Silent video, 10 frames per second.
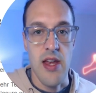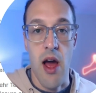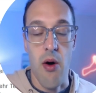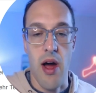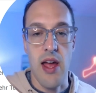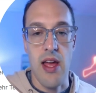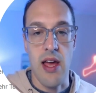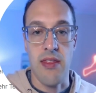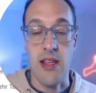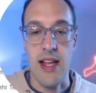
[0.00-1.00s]
Now, I,
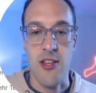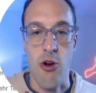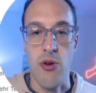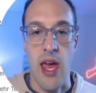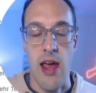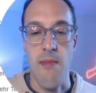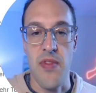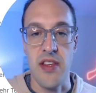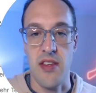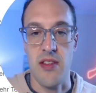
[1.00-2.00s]
I, think that's okay.
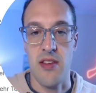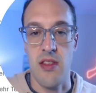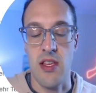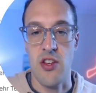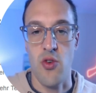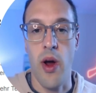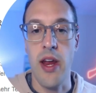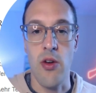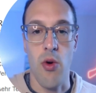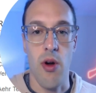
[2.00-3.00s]
This is this is
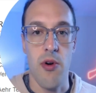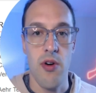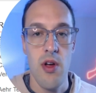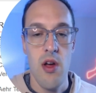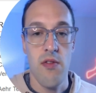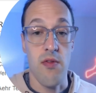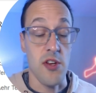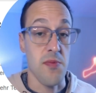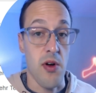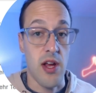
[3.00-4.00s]
quite normal for
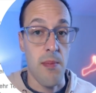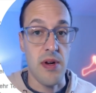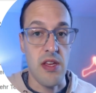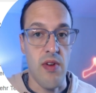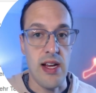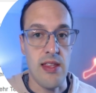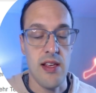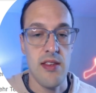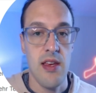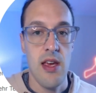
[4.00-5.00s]
a small company like
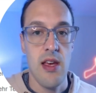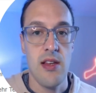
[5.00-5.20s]
this